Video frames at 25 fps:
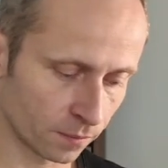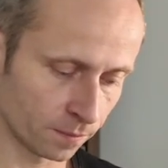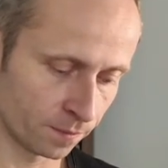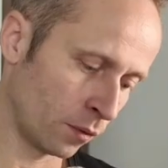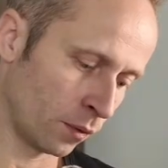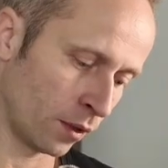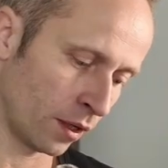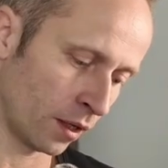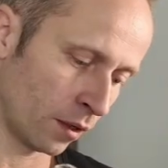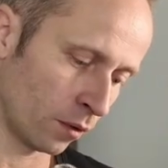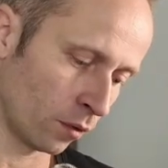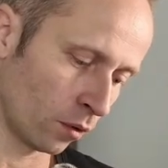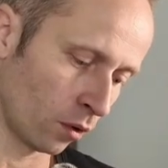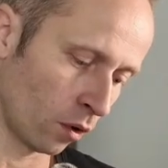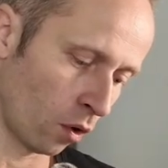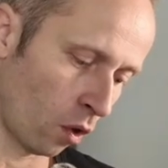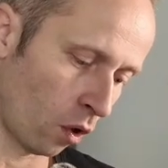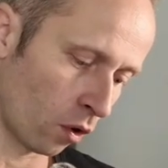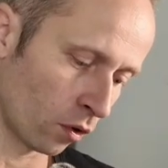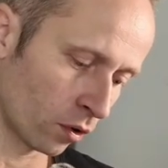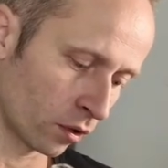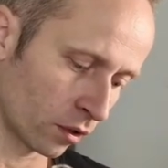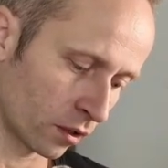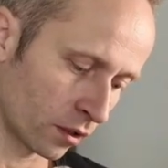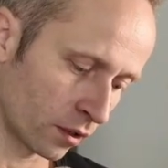We have a
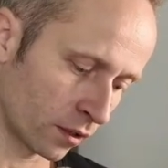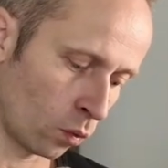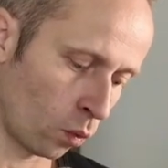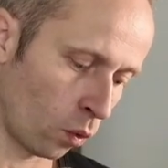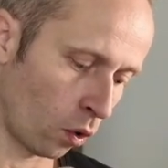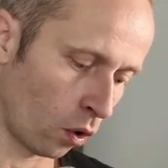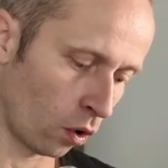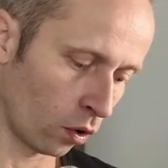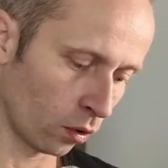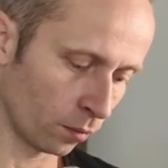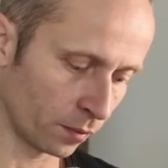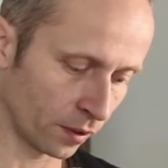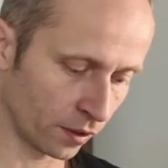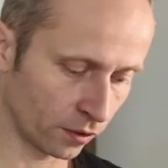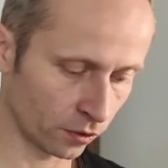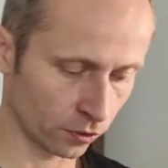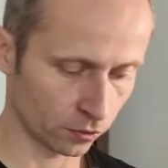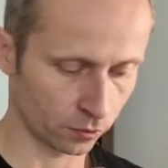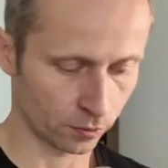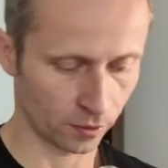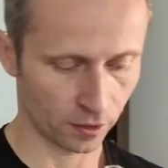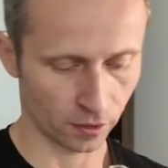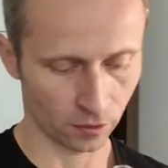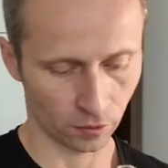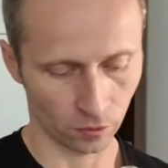long wall because
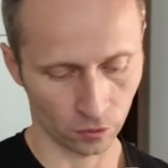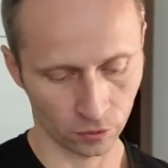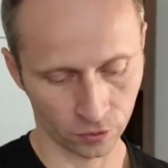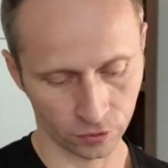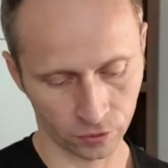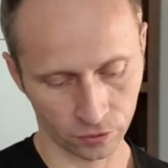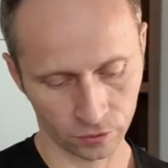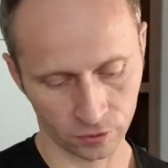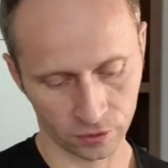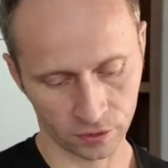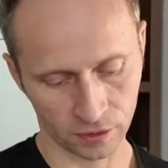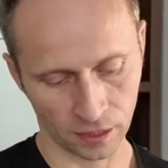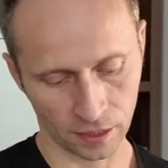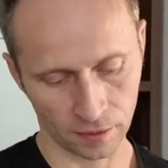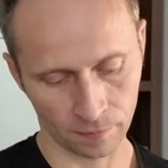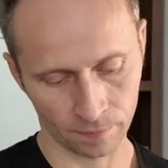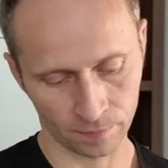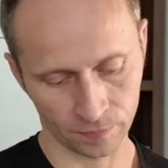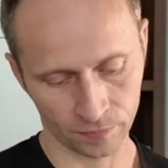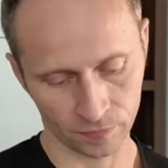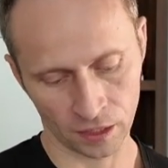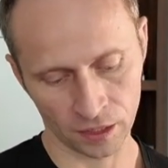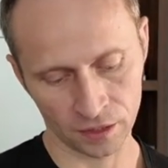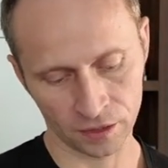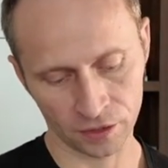we have also some
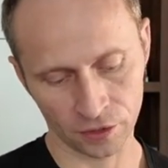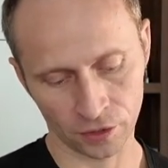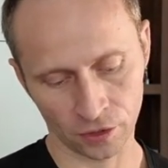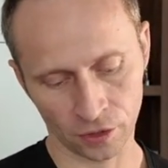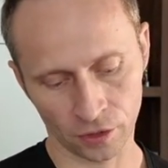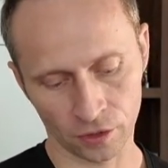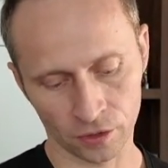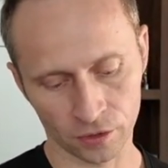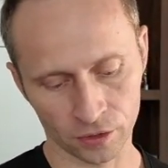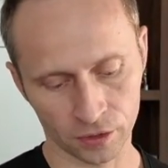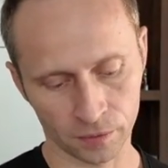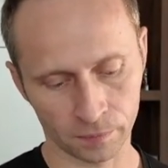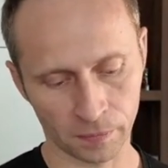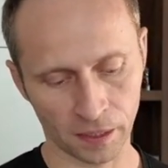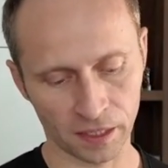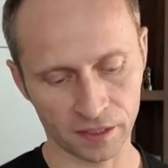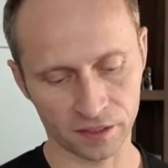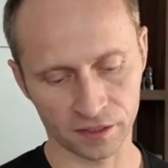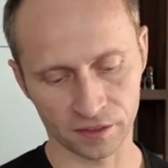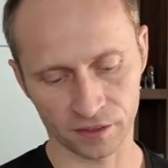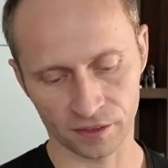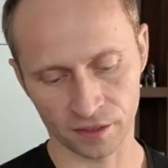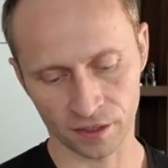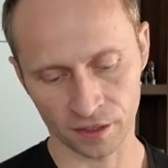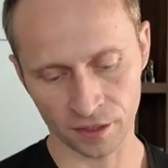interior
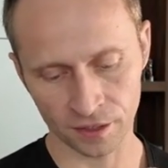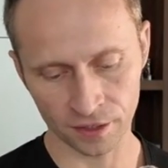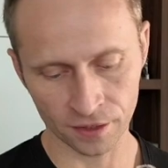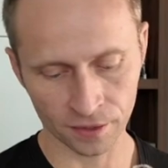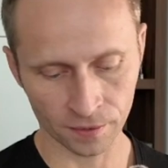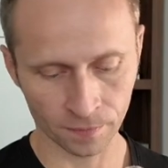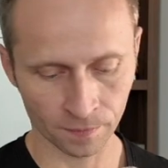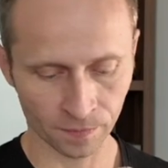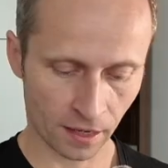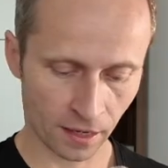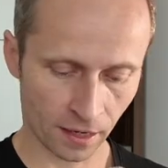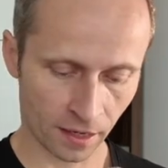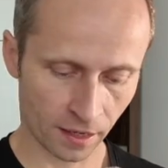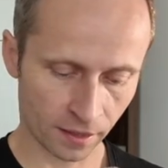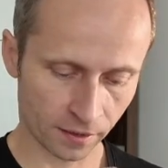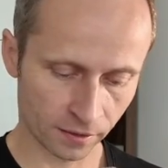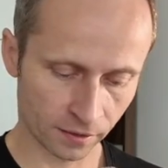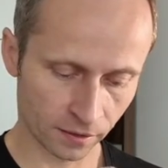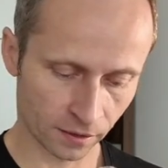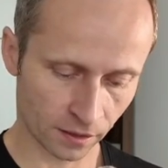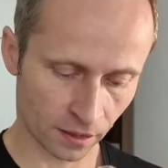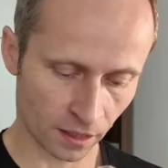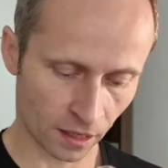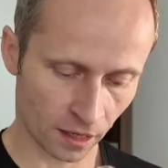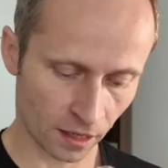spaces here, and the
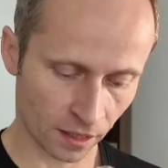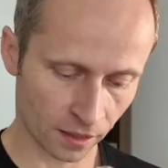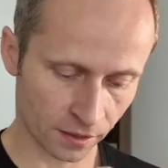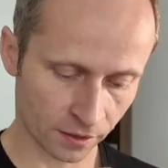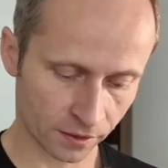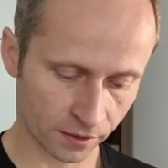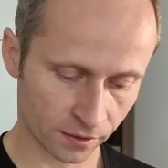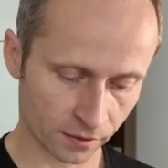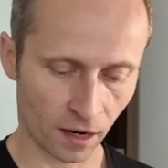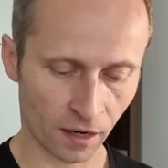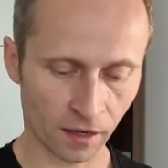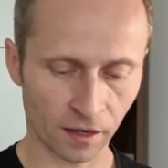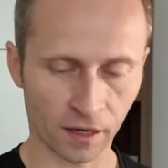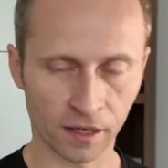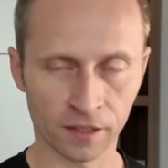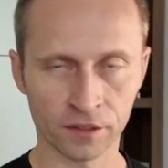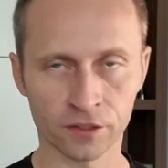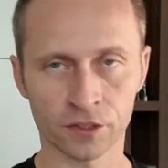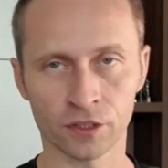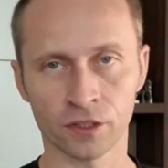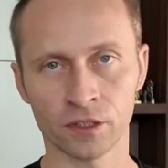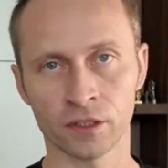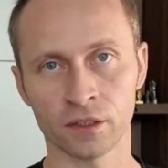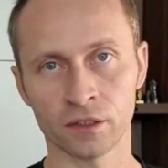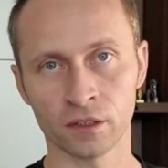cars are
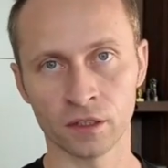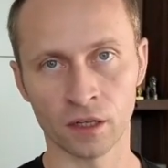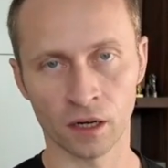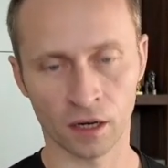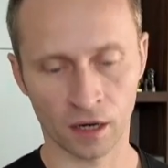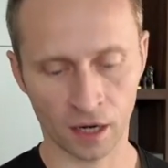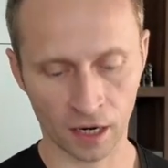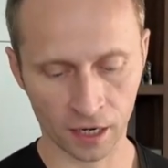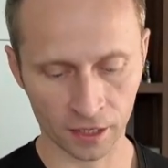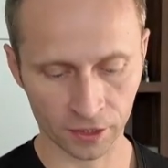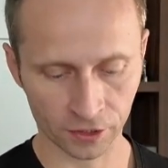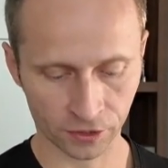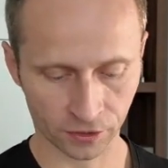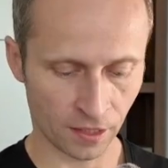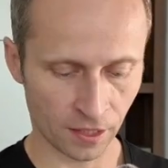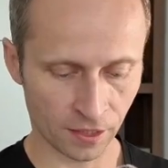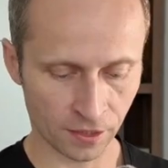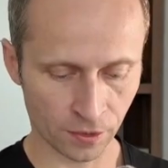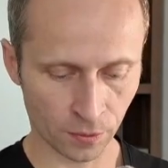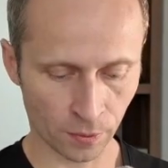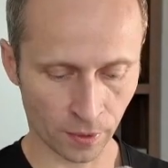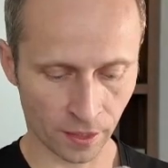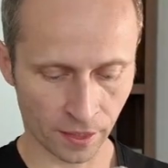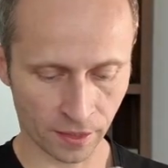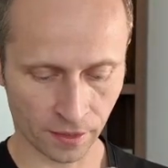entering the garage this
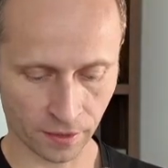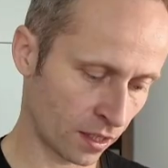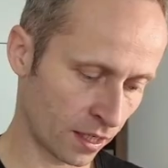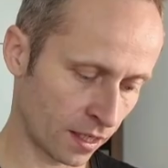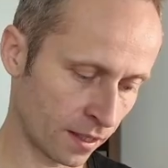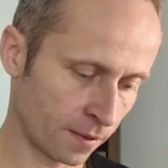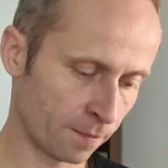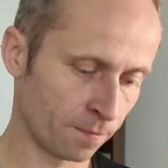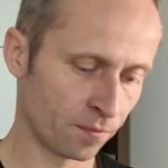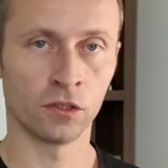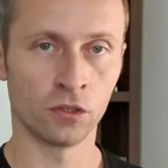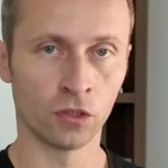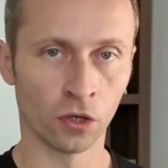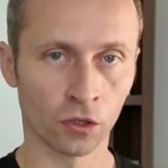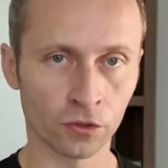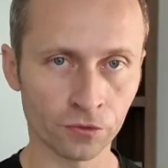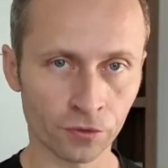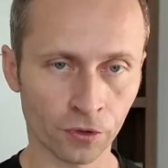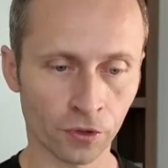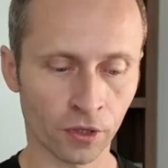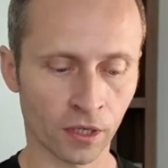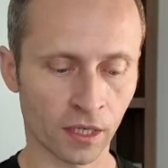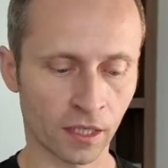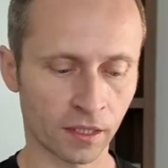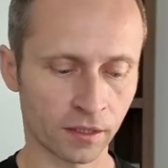way. Okay, don't
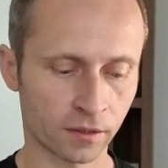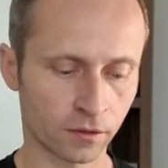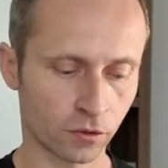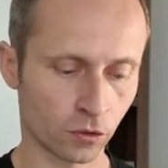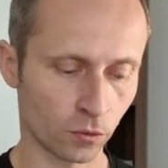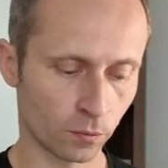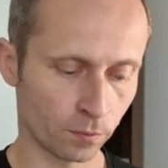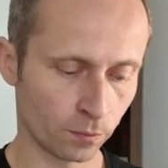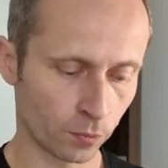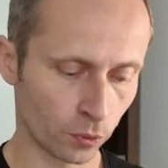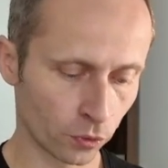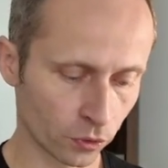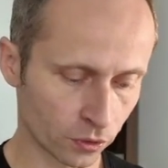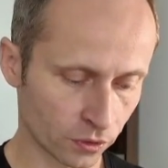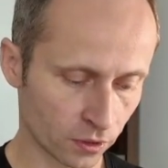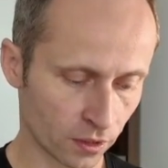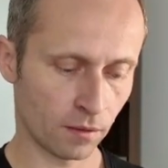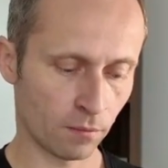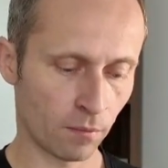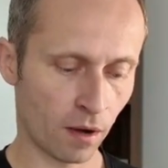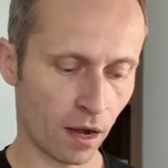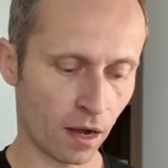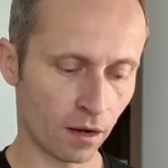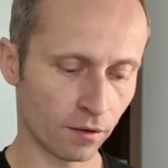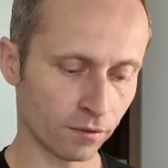forget to put
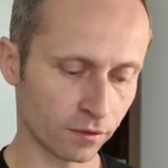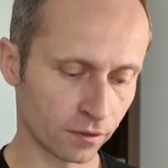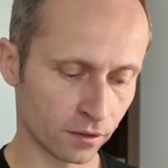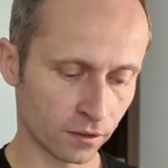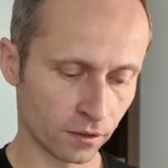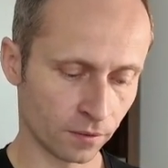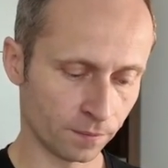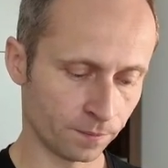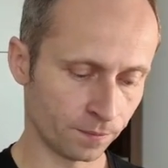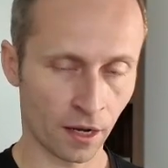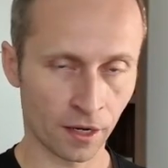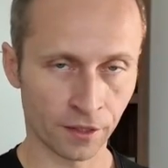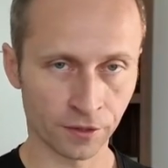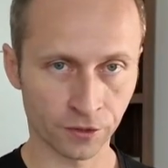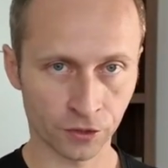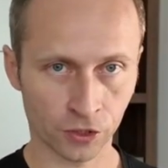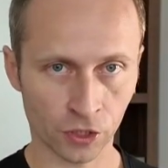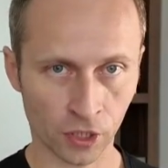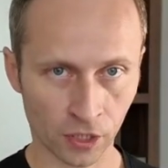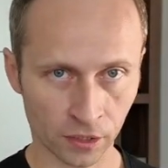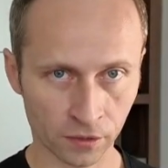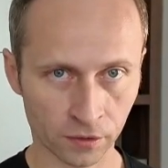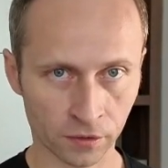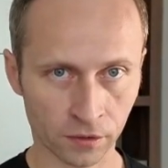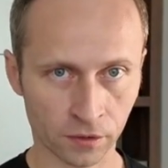above the
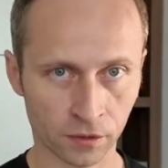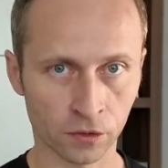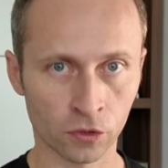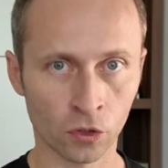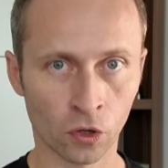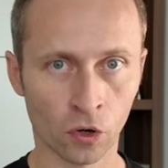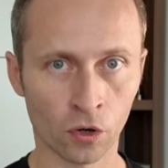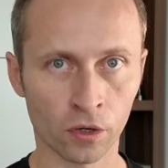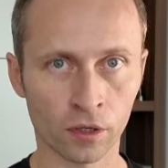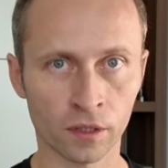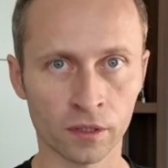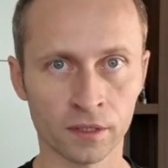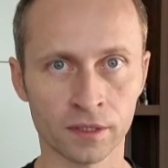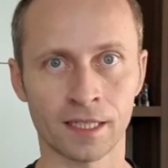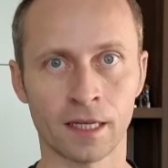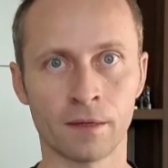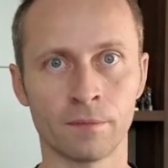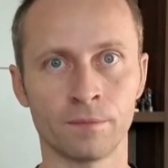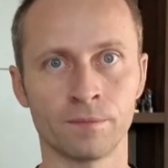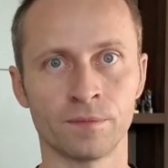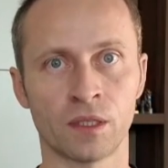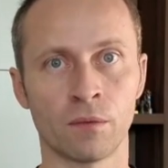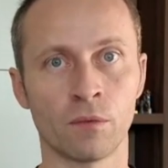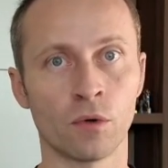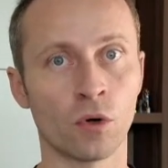entrance door some
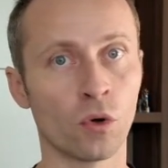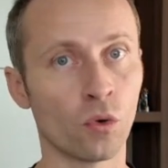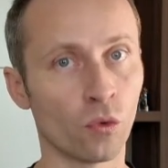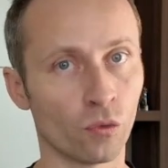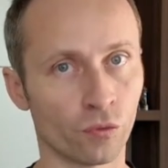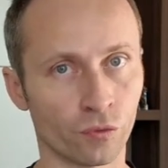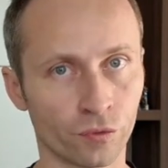roof.